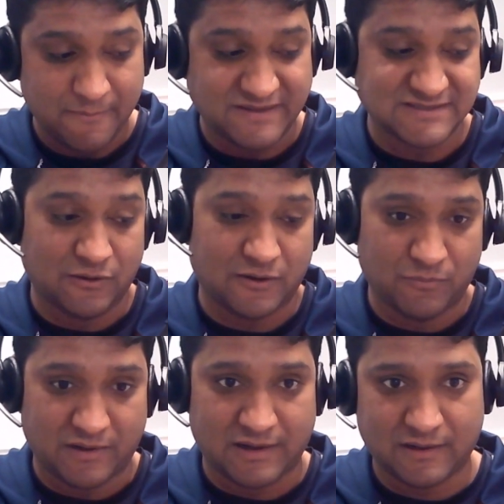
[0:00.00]
makes it a lot
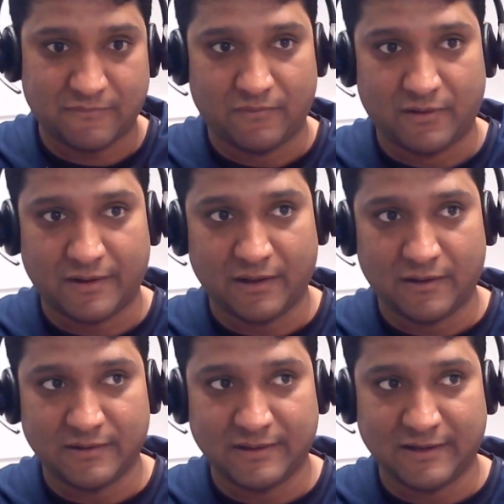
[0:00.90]
more harder for the
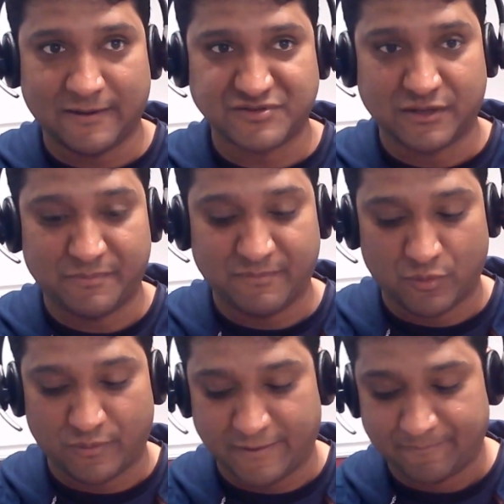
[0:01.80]
encryption to be
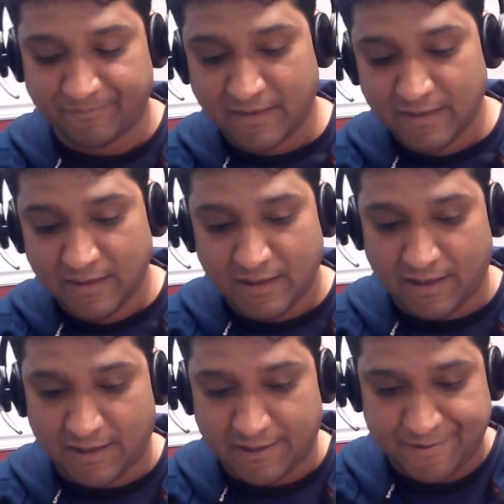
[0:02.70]
broken.
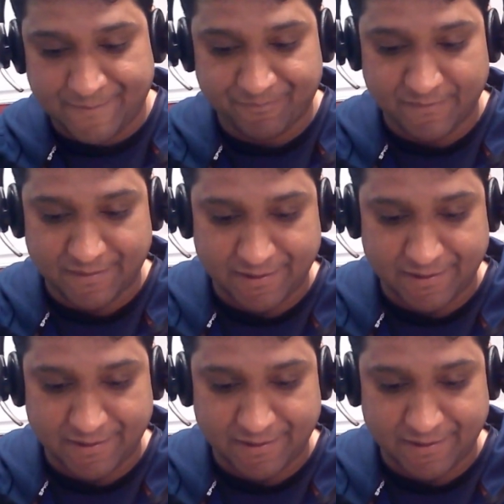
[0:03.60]
Um,